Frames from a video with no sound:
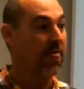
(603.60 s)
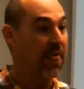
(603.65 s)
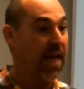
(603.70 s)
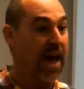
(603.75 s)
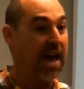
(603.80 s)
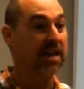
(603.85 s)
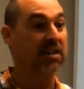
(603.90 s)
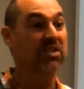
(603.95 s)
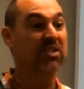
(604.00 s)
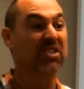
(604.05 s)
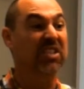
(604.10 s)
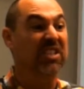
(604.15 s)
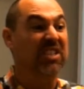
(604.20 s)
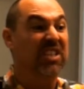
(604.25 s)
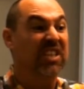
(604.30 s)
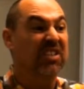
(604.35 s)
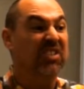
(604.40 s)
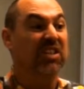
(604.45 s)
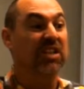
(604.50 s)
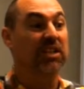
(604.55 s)
That is
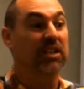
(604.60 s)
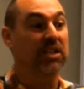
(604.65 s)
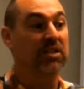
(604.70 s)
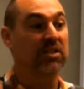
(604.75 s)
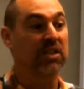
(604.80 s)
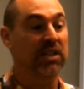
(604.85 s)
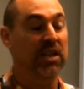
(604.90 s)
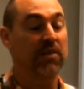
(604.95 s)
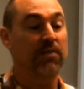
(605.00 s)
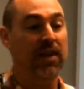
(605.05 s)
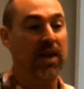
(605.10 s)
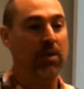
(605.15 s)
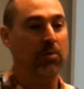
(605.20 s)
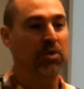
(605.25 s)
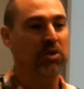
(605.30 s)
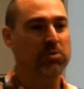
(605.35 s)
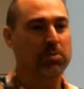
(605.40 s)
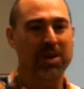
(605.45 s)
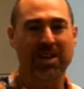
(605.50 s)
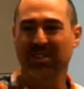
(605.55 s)
statistically significant,
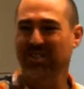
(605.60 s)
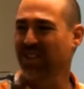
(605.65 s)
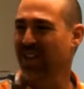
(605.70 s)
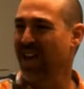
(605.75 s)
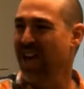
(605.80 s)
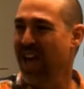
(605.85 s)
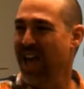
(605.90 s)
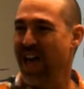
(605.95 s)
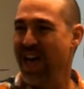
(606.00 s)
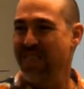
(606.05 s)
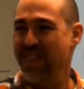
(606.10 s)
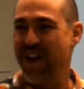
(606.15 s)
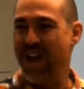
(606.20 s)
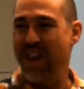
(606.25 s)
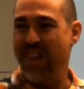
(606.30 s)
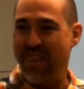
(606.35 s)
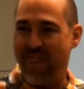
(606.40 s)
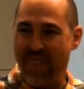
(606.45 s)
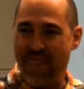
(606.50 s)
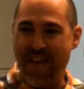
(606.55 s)
which means
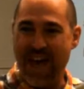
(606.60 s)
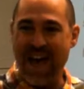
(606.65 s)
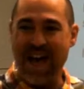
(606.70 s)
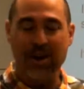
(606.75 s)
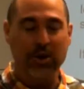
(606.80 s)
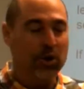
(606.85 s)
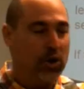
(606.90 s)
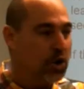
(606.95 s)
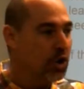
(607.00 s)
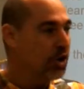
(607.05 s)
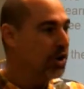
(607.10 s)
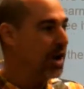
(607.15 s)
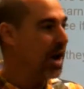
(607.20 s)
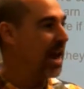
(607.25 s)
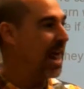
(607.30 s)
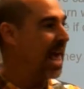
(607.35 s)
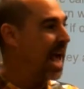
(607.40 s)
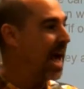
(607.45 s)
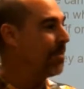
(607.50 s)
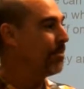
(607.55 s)
that that could
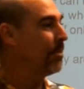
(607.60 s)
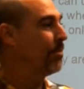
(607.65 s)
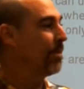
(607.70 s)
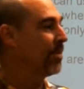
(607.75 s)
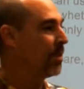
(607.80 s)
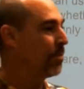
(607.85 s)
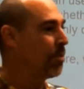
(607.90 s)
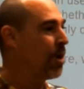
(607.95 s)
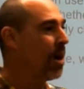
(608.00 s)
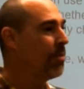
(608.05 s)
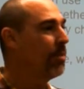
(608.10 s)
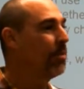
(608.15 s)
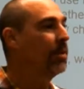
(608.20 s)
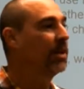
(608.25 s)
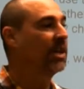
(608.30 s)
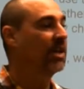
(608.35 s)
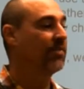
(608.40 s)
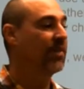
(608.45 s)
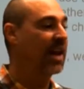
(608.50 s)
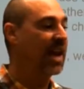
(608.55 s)
not happen, but the
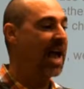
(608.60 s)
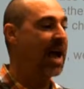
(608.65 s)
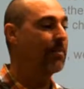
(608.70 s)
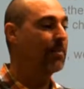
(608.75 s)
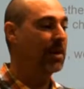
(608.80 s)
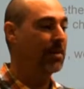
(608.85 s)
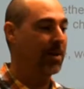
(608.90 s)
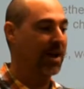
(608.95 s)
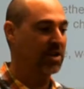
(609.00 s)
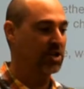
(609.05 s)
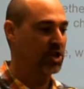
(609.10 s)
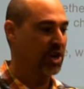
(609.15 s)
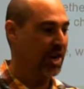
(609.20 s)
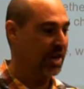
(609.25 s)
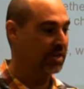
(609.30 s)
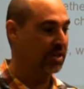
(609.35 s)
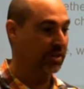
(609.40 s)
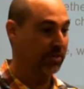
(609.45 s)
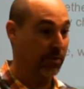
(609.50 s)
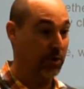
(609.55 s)
probability of that happening by
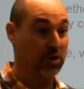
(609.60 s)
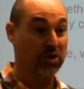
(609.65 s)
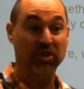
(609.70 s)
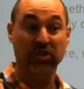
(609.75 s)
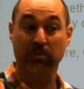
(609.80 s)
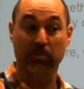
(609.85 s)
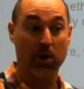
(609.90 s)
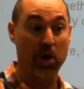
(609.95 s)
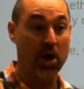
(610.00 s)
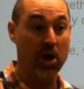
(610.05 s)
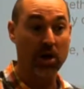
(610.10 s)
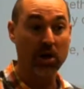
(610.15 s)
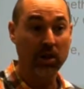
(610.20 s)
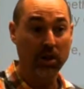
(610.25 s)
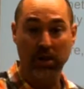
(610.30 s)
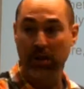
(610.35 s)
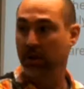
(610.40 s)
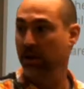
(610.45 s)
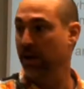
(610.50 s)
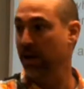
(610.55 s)
chance is very small,
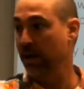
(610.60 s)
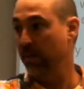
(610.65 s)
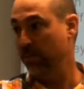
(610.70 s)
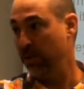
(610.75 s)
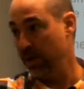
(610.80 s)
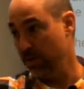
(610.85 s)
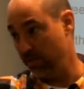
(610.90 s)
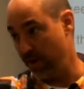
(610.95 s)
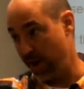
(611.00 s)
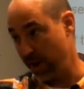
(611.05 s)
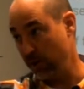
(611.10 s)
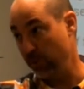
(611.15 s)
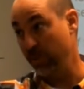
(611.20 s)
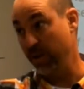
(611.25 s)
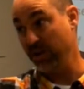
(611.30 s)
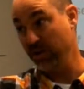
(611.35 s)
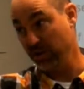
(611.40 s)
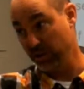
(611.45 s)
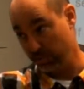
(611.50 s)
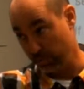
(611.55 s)
p-value
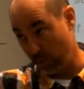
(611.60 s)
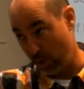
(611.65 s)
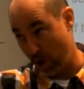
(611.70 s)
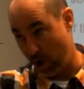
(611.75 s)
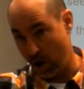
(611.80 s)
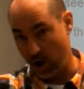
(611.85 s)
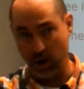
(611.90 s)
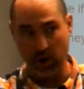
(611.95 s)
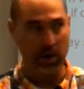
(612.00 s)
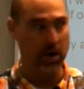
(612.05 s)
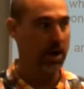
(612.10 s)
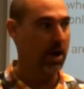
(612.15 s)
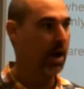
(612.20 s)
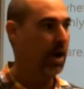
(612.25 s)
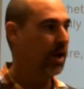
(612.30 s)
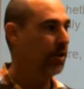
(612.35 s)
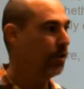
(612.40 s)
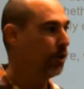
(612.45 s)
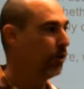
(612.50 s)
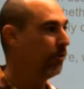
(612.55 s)
being small,
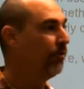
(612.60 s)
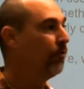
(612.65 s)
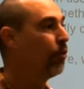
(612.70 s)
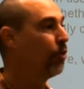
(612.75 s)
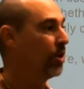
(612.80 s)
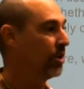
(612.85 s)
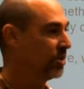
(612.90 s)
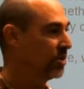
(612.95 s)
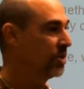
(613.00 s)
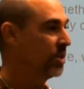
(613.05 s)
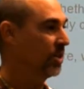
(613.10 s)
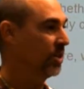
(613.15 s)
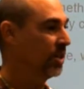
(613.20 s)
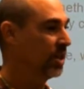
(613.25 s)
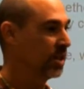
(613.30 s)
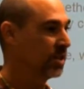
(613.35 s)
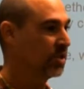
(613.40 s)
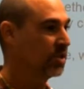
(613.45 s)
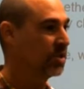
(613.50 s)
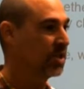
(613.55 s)
therefore it's
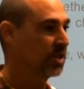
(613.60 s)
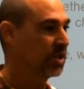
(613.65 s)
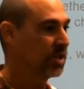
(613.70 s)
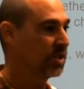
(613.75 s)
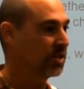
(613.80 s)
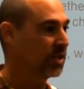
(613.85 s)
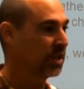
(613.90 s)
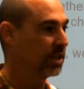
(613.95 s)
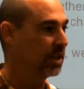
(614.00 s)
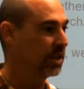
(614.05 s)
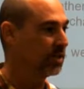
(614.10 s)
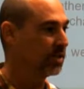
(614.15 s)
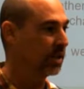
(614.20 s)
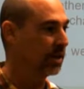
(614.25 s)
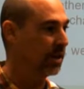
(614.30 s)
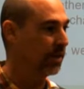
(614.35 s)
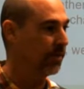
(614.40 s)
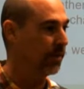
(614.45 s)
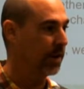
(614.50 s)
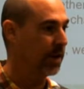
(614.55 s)
statistically
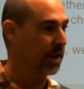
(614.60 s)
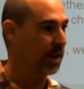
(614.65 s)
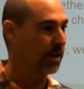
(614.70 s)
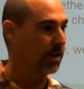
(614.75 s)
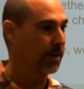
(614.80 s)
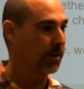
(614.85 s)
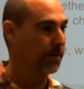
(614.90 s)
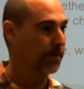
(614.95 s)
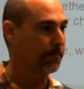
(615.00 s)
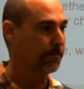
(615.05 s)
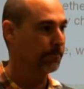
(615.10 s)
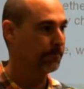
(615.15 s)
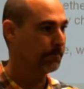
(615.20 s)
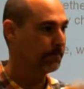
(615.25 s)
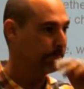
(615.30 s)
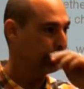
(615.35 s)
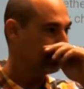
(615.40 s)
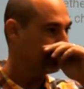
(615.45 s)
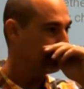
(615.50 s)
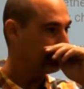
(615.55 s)
significant.
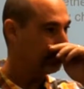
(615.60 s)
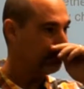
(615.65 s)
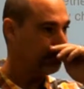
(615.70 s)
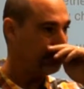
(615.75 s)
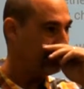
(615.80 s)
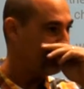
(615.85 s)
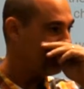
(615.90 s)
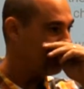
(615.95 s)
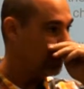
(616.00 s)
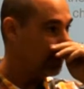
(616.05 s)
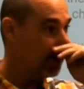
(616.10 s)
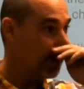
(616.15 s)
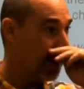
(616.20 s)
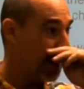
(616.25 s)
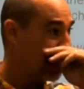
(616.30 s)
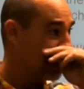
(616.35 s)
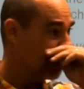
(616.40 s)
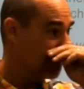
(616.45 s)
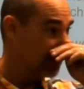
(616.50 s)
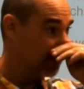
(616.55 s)

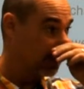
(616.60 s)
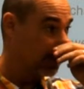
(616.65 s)
Okay?